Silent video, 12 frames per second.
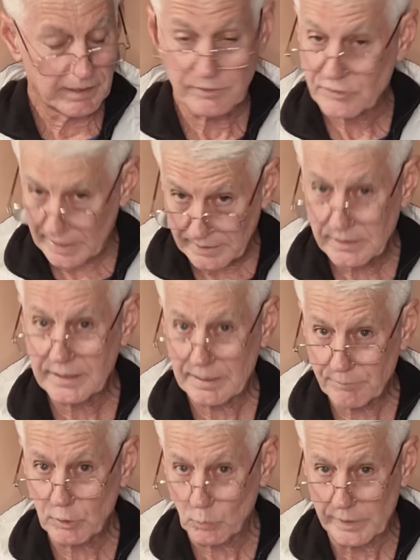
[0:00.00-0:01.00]
and tending
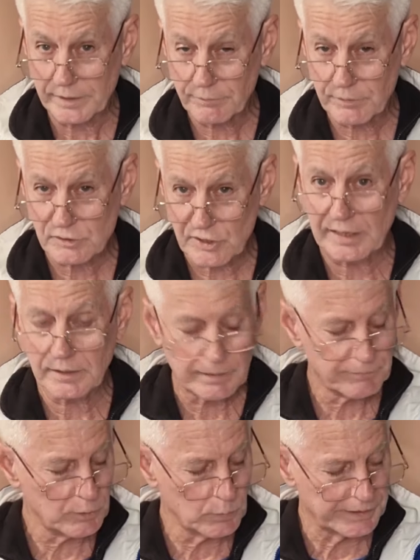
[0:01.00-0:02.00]
every week, if you tend
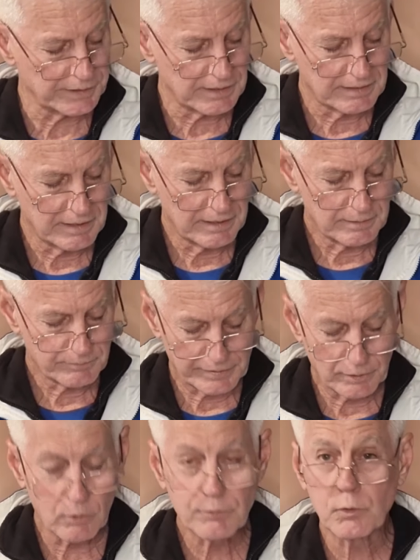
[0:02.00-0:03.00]
every week,
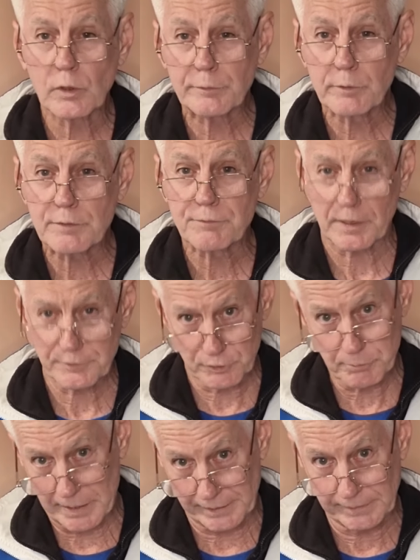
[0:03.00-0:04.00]
then I'll fully refund
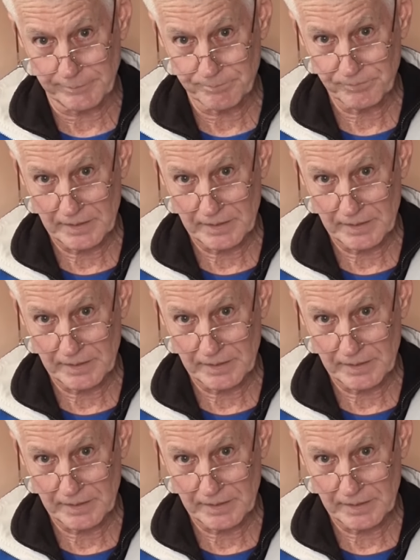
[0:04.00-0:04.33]
your money.